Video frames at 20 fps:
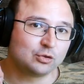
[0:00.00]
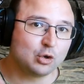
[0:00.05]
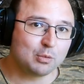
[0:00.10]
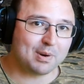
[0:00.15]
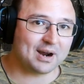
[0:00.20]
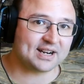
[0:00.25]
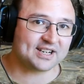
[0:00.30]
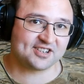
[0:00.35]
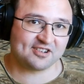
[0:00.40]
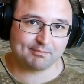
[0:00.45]
two
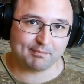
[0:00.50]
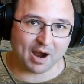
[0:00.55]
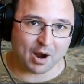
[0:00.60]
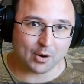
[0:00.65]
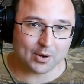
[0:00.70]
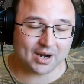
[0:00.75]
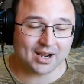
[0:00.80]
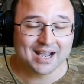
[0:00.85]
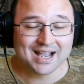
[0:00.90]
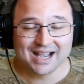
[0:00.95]
bars of
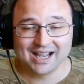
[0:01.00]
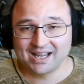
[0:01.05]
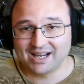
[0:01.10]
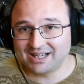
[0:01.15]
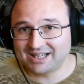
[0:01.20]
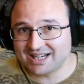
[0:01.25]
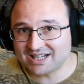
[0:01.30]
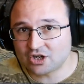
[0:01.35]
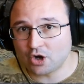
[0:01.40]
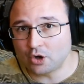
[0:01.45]
power, and
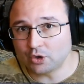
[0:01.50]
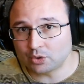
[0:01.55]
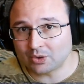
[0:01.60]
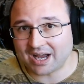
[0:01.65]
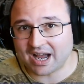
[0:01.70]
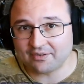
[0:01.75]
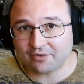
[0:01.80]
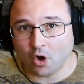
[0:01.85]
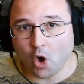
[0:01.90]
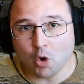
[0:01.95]
he's going to
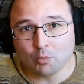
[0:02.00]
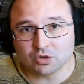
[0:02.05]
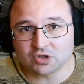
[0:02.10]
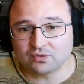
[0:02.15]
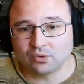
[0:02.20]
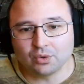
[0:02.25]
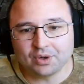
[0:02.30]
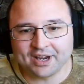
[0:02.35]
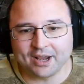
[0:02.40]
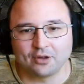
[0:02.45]
have almost
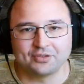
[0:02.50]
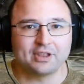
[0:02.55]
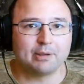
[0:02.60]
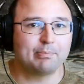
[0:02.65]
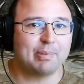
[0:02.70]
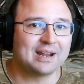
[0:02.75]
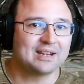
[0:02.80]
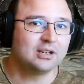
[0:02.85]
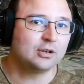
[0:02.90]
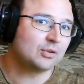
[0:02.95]
full health,
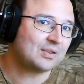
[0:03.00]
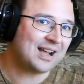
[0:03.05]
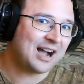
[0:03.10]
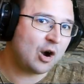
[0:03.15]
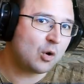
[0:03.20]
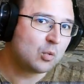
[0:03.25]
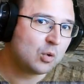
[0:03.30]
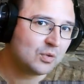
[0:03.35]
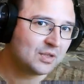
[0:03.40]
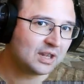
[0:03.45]
depending on how
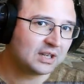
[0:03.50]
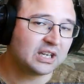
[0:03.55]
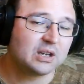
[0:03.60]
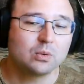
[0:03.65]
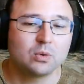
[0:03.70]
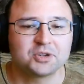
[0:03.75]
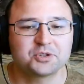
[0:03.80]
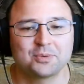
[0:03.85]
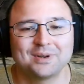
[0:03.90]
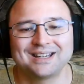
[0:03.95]
wounded he
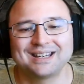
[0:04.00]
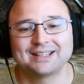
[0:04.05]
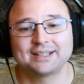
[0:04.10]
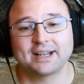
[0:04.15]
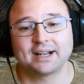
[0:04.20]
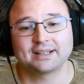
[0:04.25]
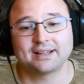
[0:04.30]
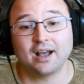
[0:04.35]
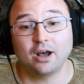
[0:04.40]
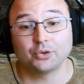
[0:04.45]
was when he
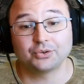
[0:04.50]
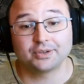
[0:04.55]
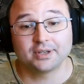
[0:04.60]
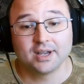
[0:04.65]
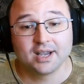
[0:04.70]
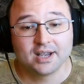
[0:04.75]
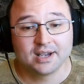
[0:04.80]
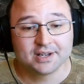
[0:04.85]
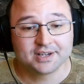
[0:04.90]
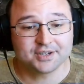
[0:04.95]
tagged out.
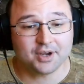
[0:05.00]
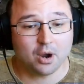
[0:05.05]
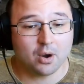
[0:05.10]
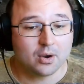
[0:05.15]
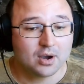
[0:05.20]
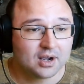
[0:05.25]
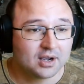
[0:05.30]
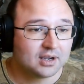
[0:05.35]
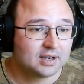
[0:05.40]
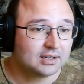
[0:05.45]
So...
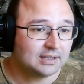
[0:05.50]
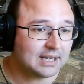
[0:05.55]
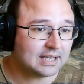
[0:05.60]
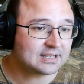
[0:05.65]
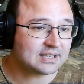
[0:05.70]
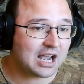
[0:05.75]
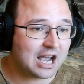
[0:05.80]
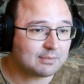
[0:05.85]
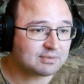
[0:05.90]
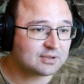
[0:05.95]
that's
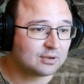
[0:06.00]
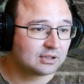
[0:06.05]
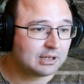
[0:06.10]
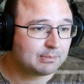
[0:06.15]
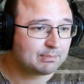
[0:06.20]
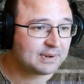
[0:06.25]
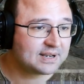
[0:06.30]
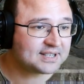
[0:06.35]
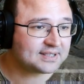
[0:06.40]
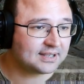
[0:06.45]
absolutely
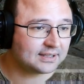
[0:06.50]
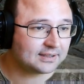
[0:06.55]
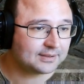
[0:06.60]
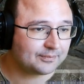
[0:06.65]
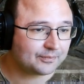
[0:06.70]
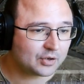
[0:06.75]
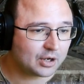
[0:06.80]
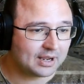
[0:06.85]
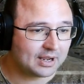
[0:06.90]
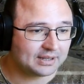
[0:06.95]
busted.
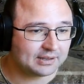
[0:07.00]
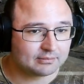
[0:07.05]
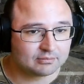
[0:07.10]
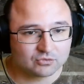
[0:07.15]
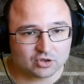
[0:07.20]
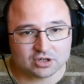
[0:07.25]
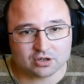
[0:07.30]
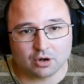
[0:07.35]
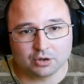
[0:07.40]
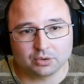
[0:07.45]
Alright,
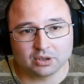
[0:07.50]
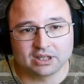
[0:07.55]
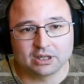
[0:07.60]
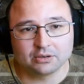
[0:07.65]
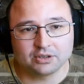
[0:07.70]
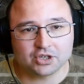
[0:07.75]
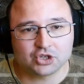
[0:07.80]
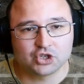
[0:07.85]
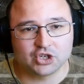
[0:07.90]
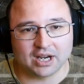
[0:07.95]
just going to kill
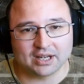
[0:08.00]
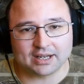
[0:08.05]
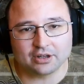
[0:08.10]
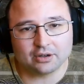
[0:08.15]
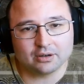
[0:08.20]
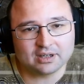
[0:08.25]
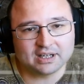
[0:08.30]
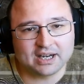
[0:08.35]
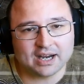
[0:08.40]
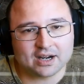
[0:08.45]
this Jade. I
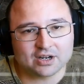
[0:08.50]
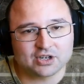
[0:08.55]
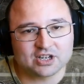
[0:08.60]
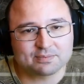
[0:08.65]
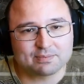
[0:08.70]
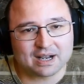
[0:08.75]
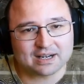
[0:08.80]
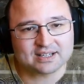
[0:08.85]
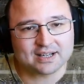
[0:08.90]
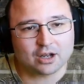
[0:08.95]
don't care, she's
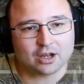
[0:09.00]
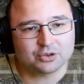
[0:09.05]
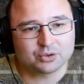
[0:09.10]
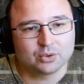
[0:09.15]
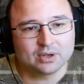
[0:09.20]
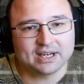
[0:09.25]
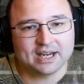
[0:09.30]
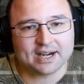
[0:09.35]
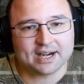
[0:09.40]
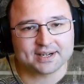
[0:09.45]
maxed out, who
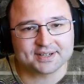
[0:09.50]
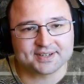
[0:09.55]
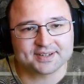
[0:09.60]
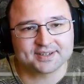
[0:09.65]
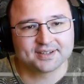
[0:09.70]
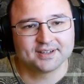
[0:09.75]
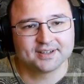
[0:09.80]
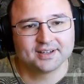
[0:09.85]
cares?